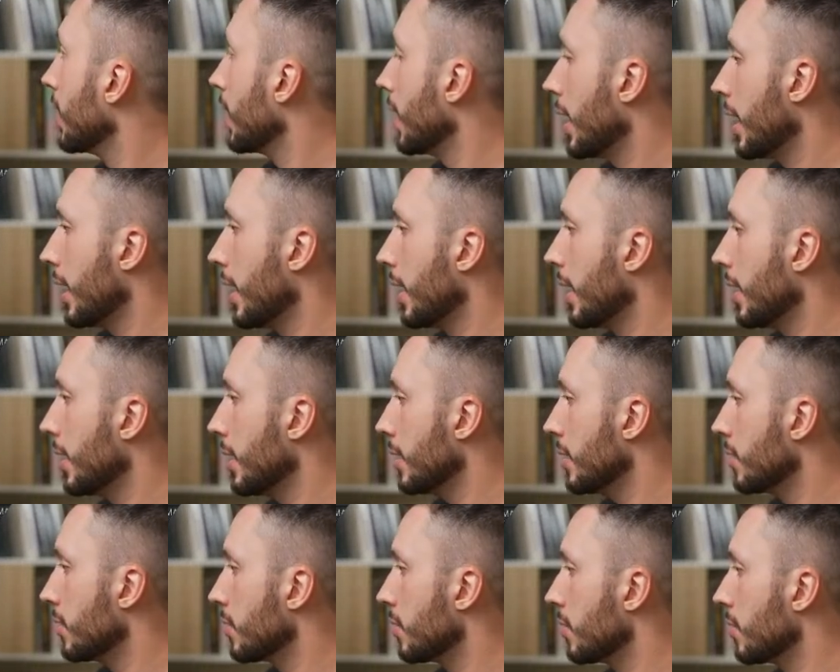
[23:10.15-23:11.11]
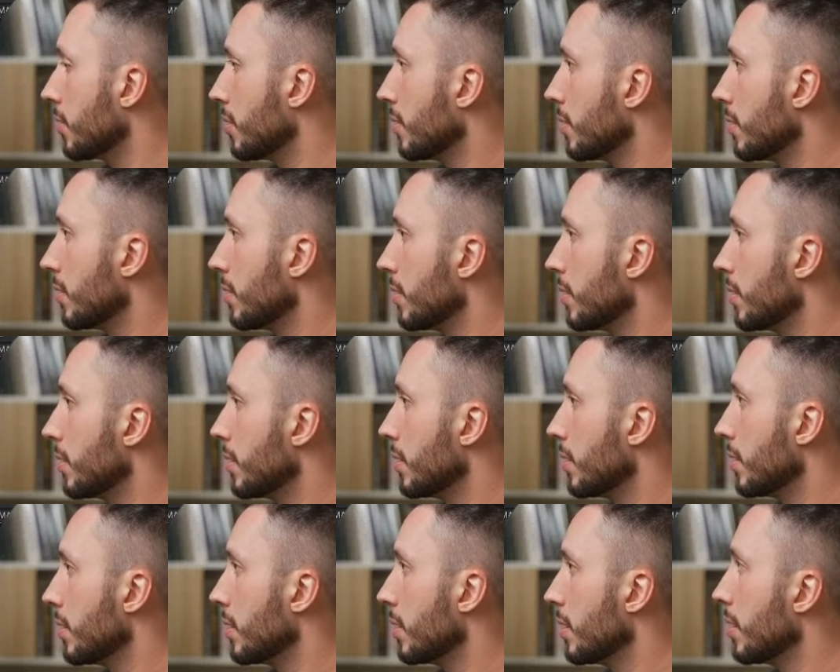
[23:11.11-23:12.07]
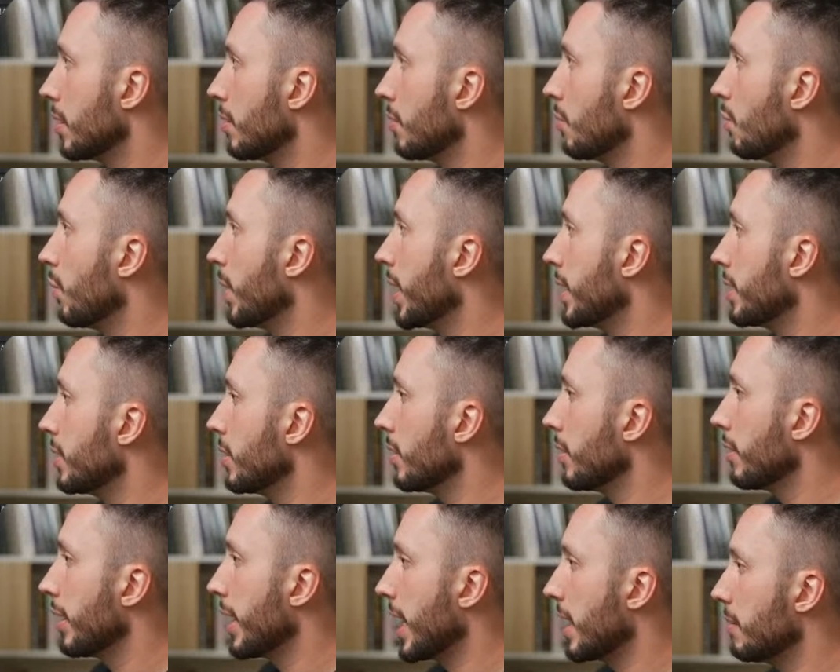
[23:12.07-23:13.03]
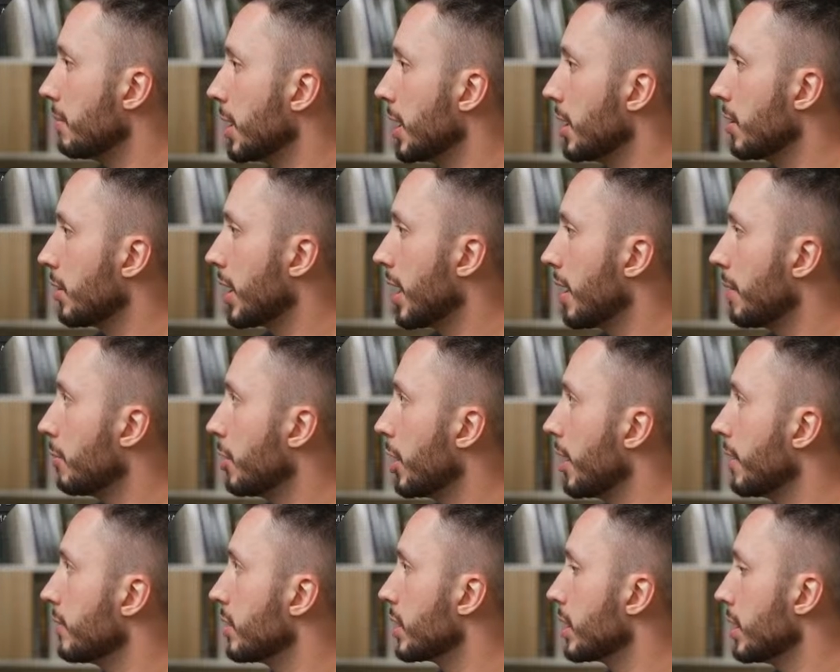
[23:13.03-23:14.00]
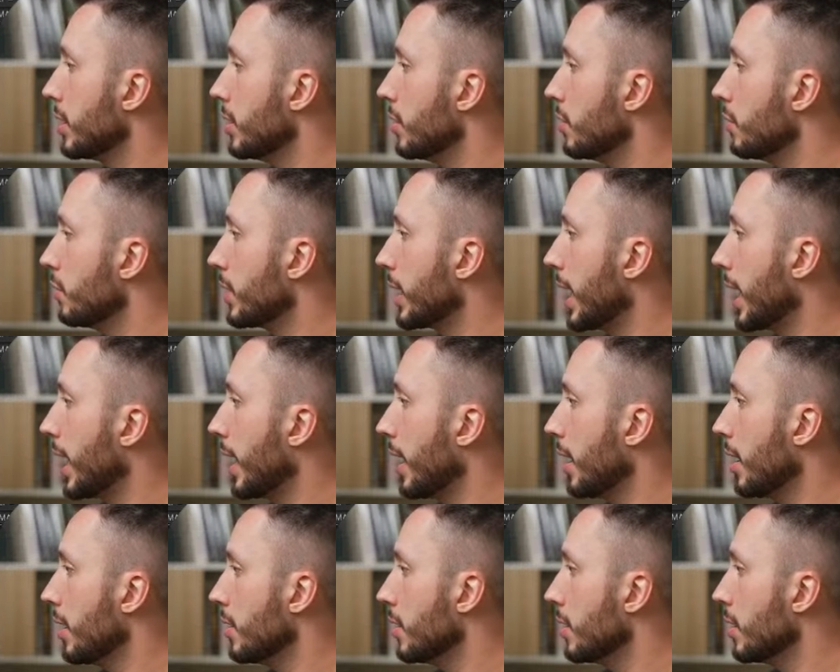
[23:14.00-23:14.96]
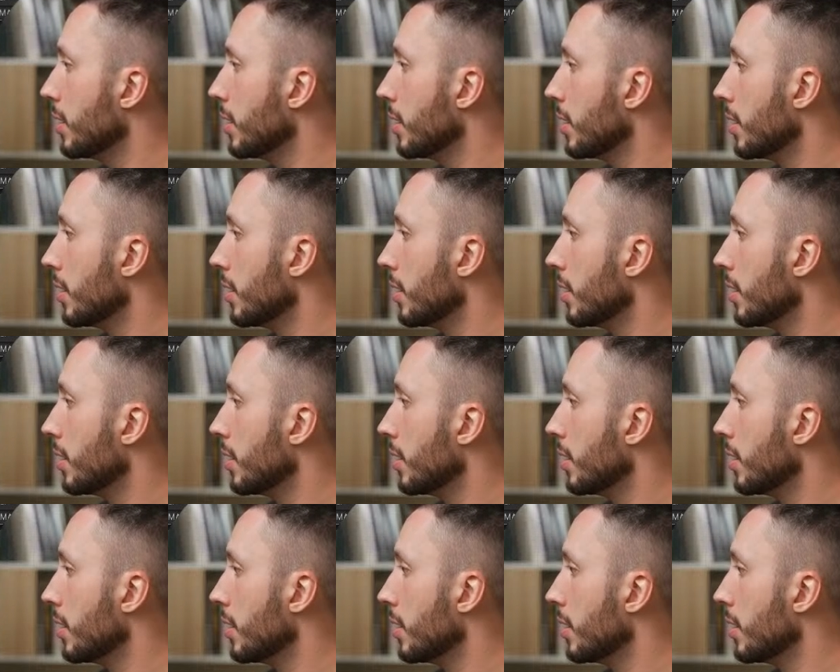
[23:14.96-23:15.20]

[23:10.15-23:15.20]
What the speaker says: And when you're animating your camera, obviously you can